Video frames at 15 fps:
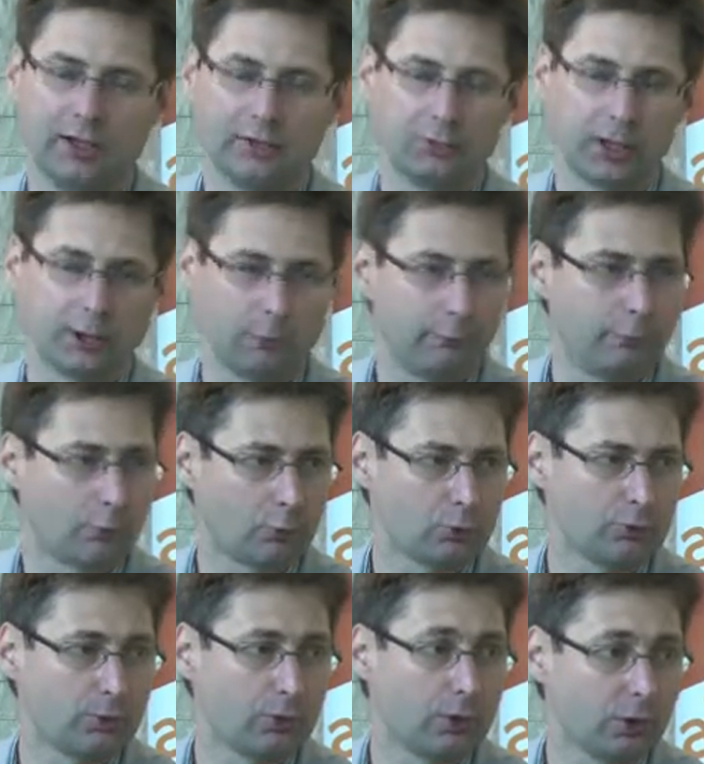try to
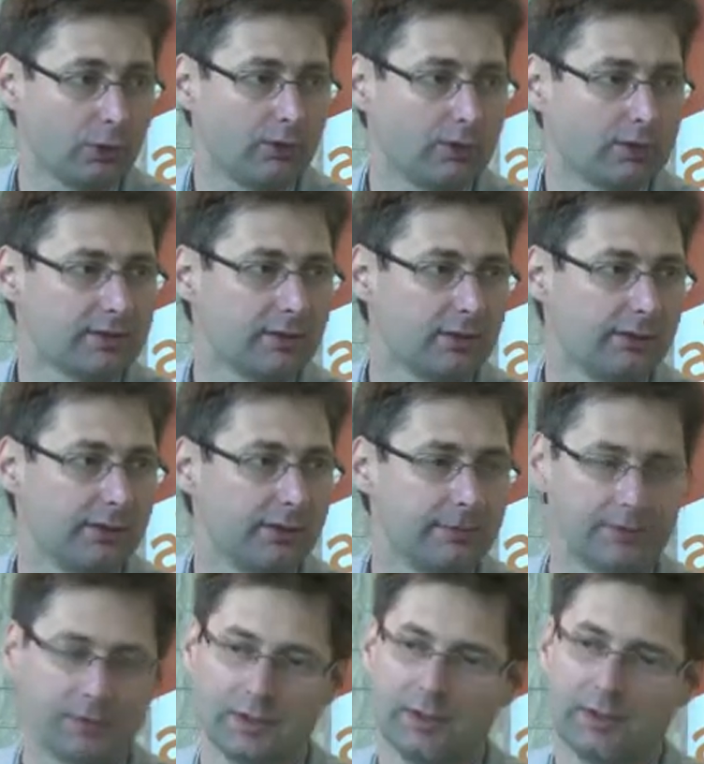focus more audience
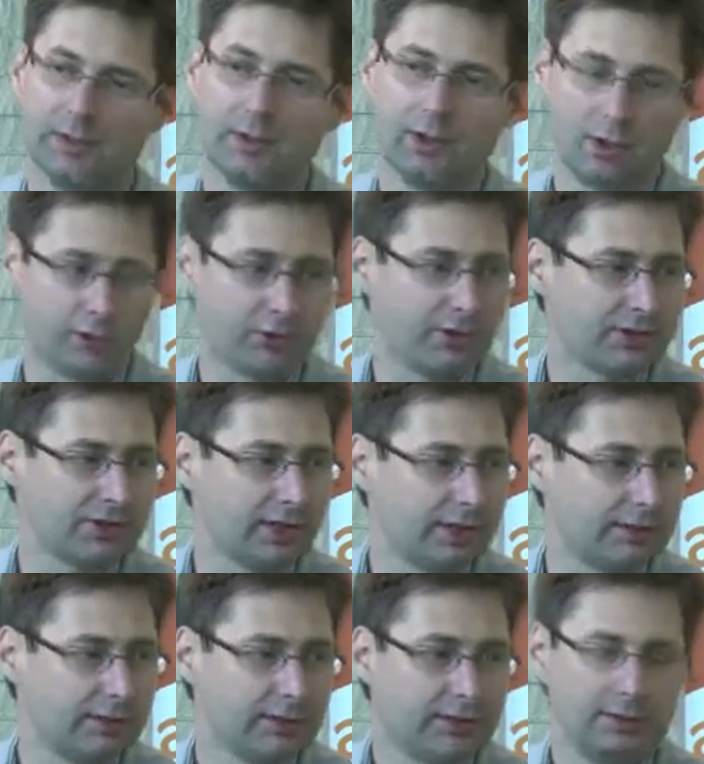on the
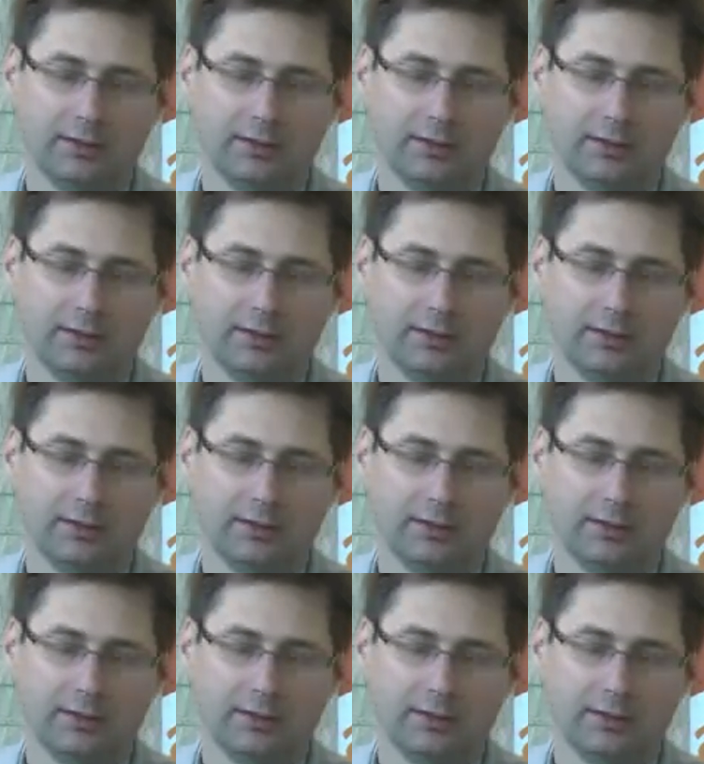site.